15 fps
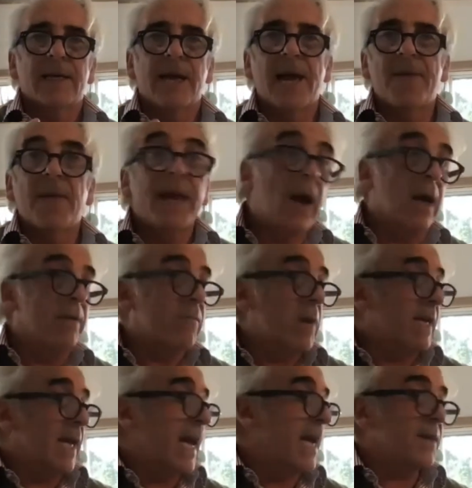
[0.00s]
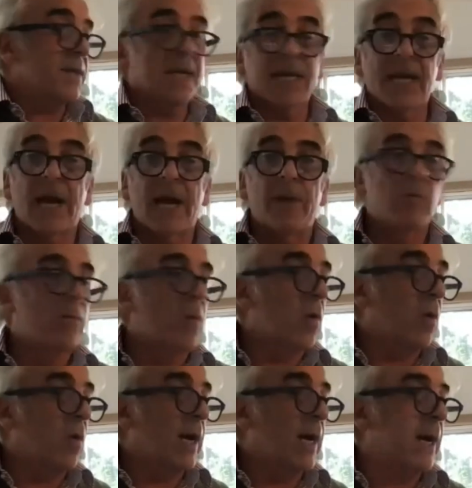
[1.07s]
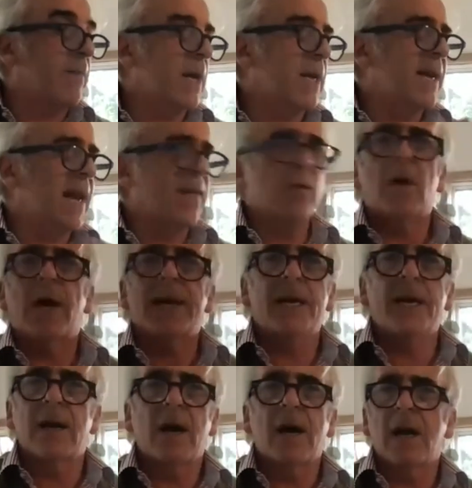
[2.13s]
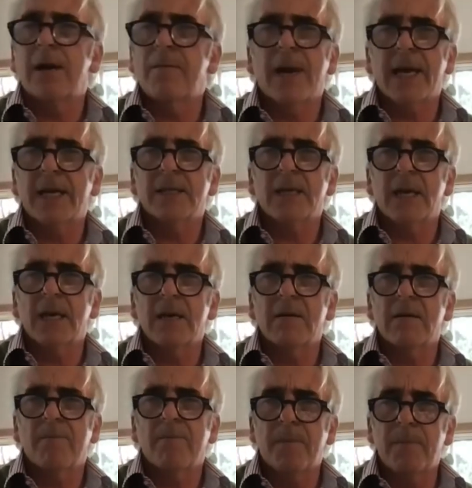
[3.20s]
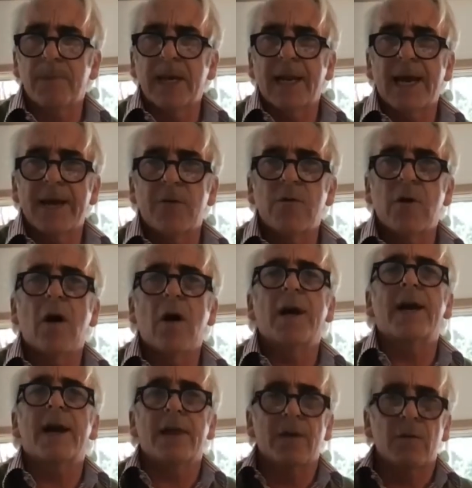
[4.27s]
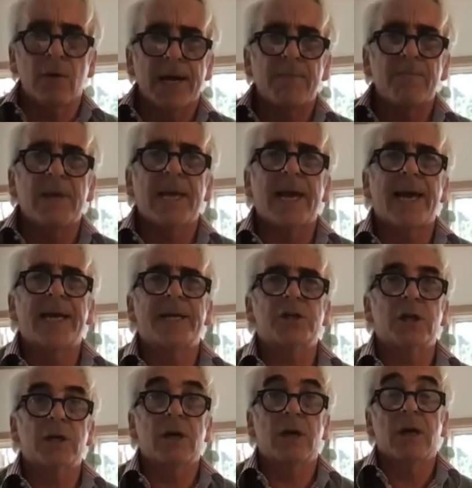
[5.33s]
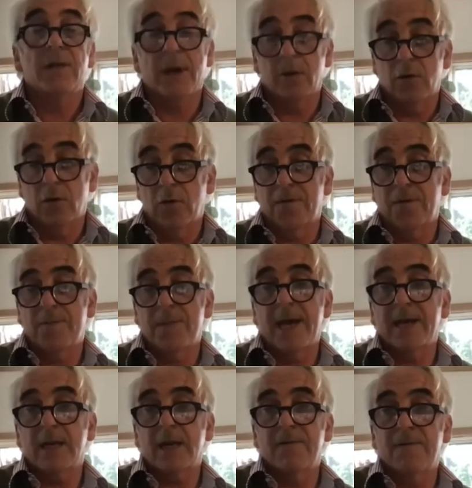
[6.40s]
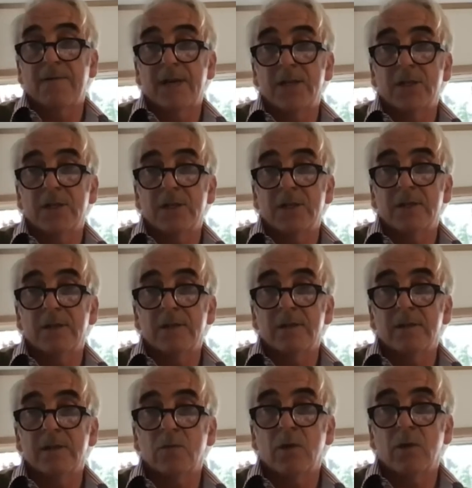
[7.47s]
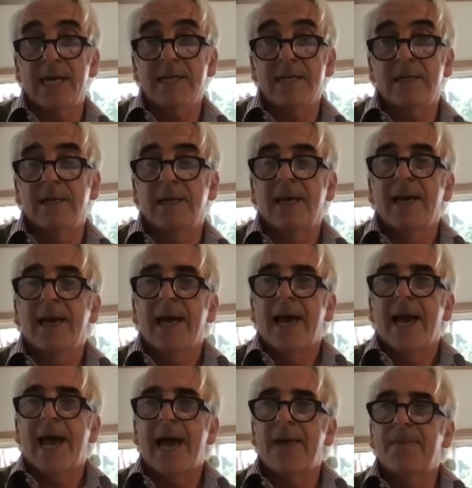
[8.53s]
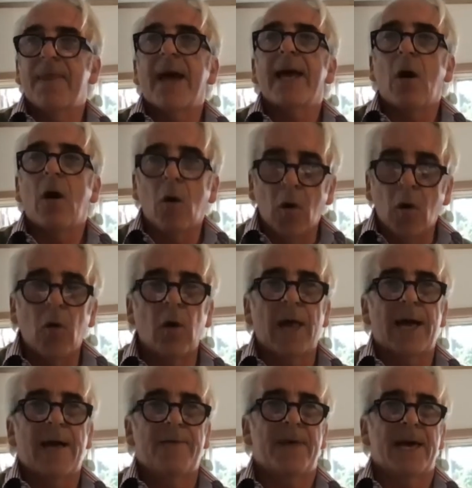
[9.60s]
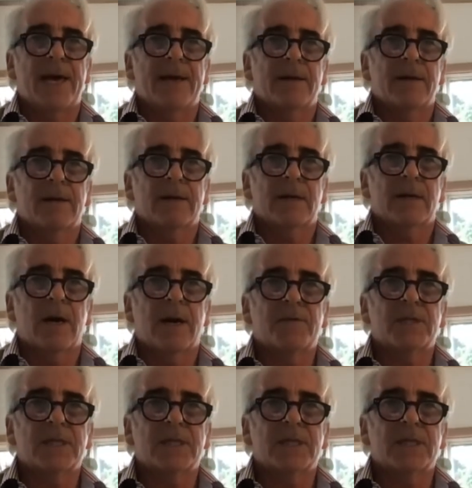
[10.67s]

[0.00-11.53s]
and then I encountered a couple more, another one in an Island magazine a bit later on, another one in Mianjin. They're all from that confessions suite. And they all had that kind of